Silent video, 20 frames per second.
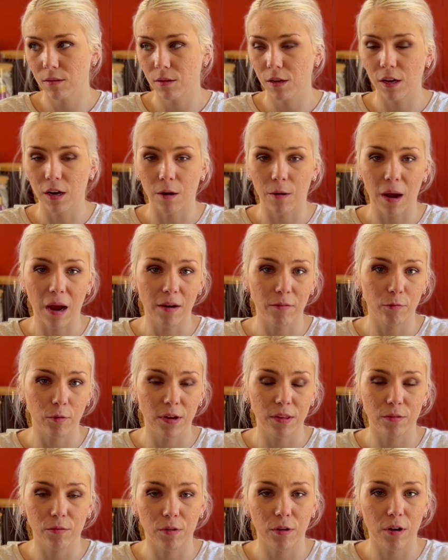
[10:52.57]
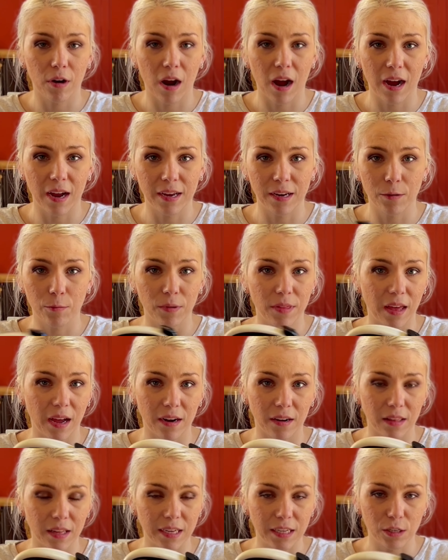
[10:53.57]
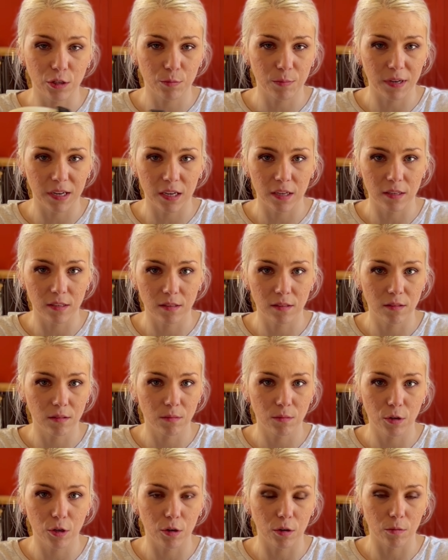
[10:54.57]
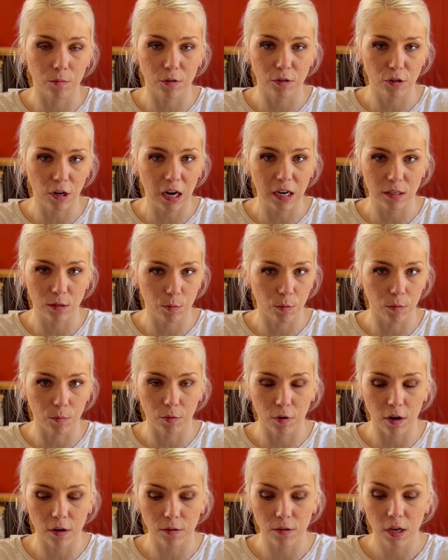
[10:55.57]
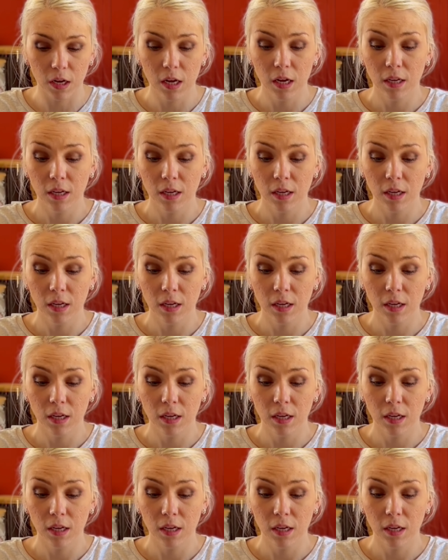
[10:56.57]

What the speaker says: halfway through your hike without a leash because your retractable broke.